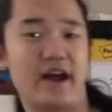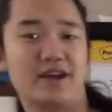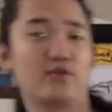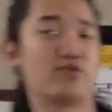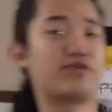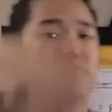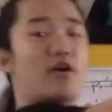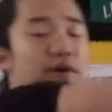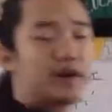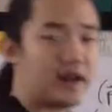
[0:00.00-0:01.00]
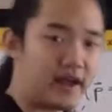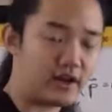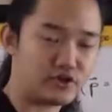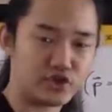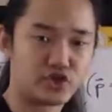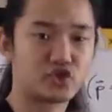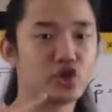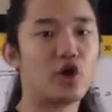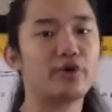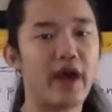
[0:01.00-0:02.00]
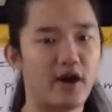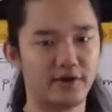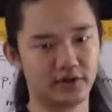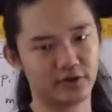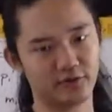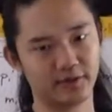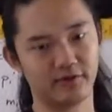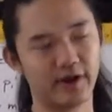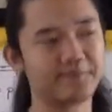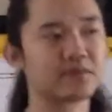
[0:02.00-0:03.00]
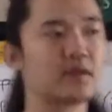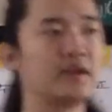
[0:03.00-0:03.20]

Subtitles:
I can throw it and I'll just slow down a little bit, right?